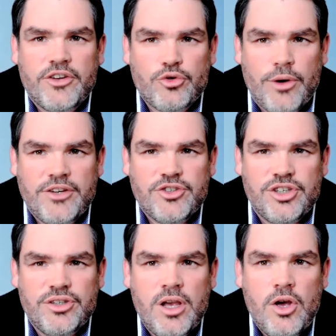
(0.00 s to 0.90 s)

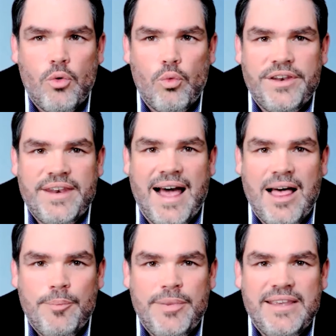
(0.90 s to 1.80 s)
extraction would
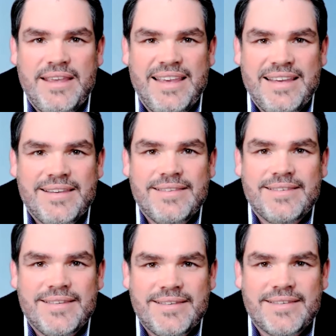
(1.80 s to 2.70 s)
not be
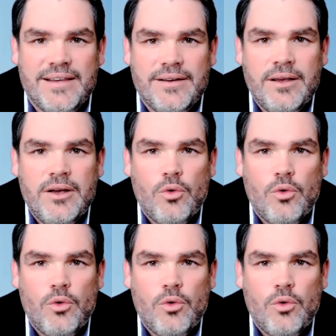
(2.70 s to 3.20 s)
inconsistent